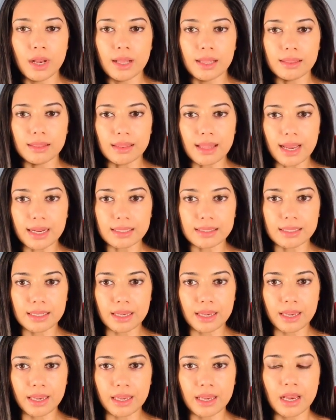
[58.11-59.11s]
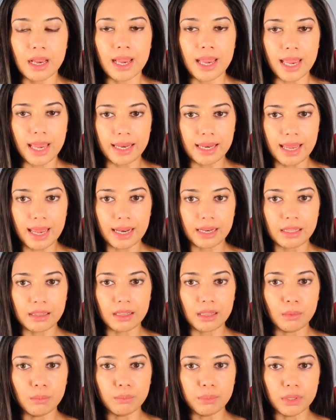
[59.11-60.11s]
lactic, and
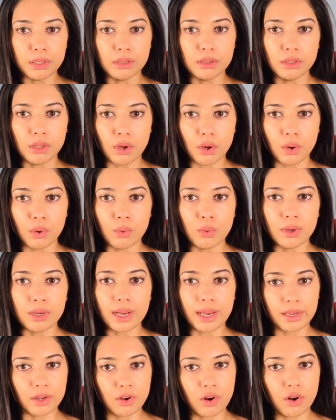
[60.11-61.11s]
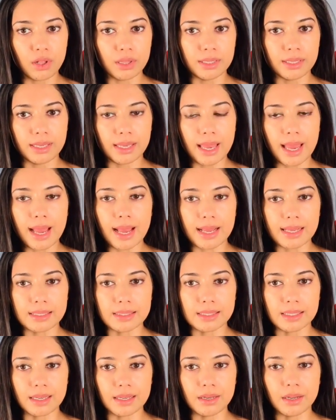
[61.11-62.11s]
anything below glycolic
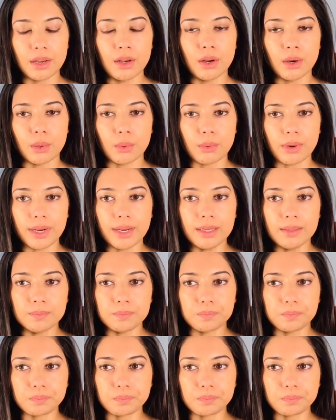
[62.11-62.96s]
acid, right?